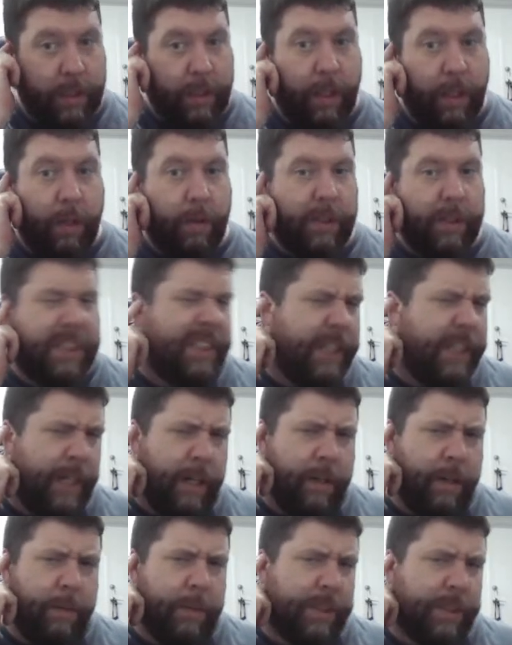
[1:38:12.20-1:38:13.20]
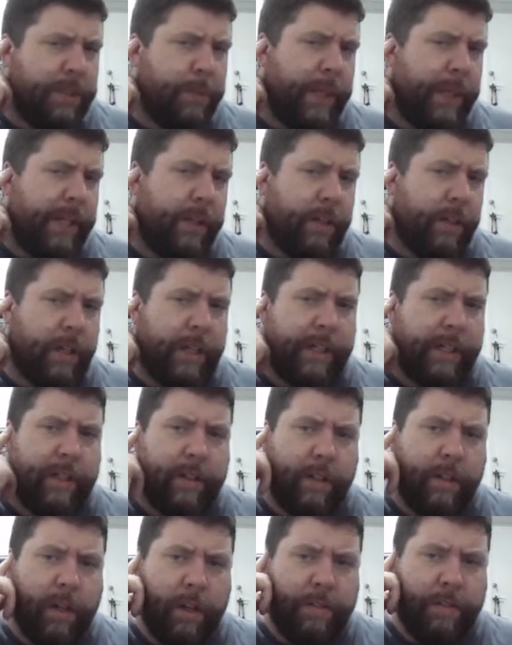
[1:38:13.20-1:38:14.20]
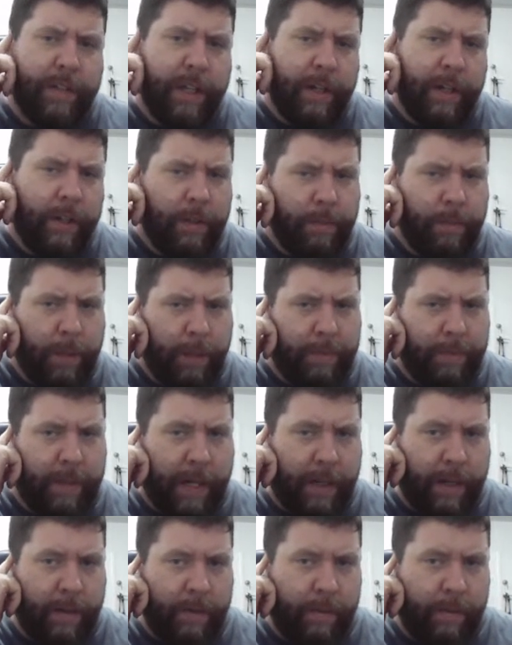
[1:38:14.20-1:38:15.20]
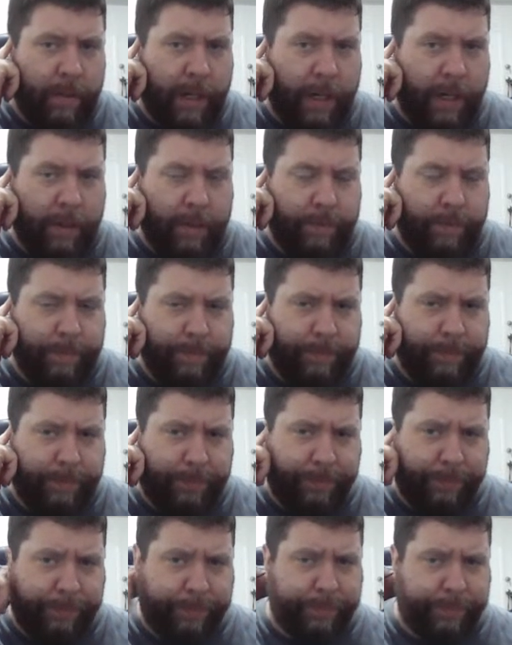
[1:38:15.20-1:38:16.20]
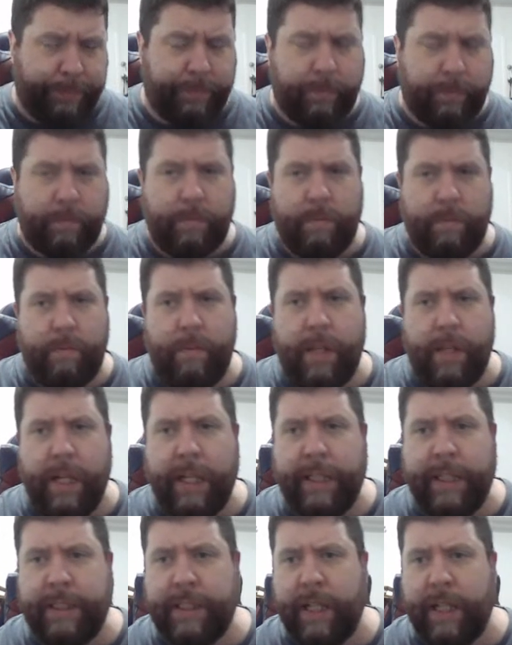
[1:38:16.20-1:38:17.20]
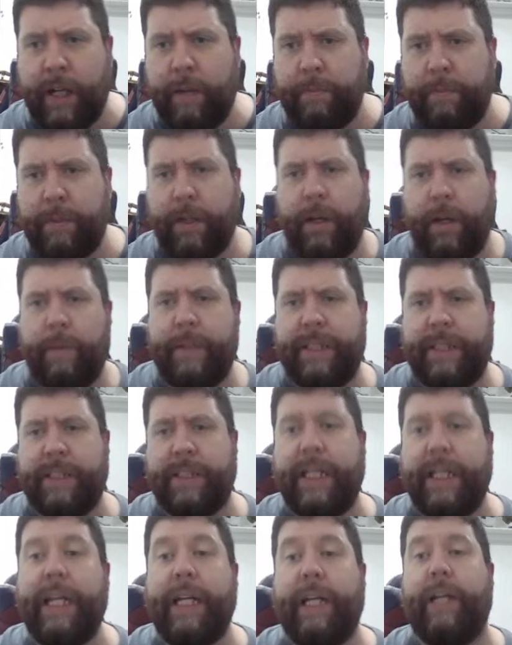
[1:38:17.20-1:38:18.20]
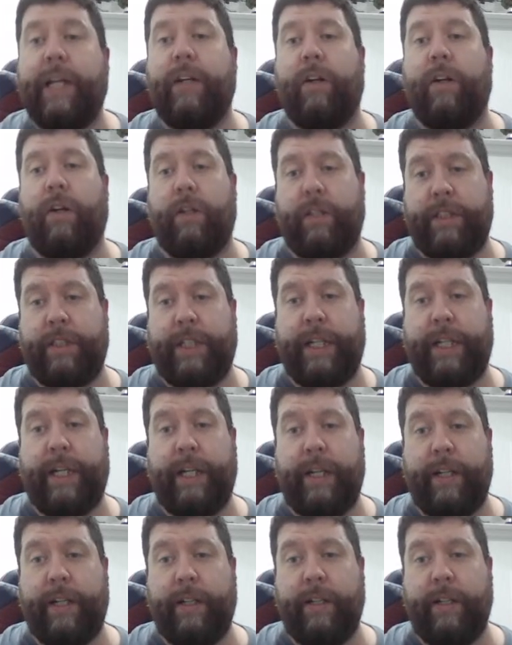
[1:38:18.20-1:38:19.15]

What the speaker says: What's the weather like over there at the moment, Aaron? It's going to be stinking hot here.